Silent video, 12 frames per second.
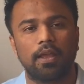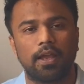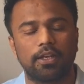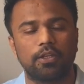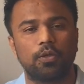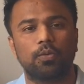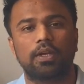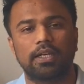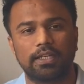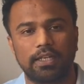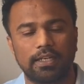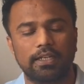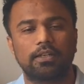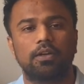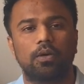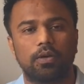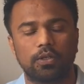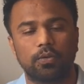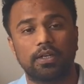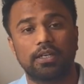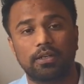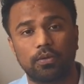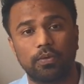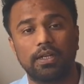and you can get or you can
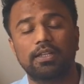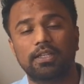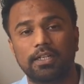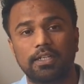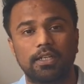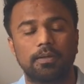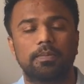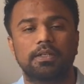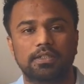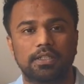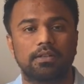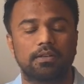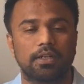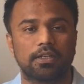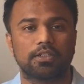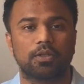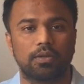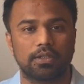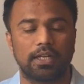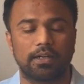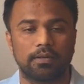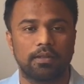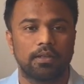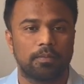avail 30% reduction on that.
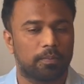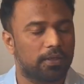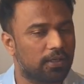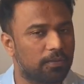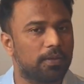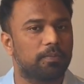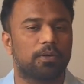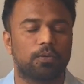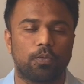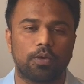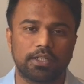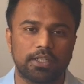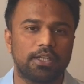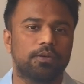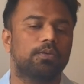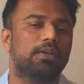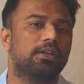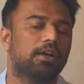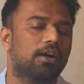But remember, whatever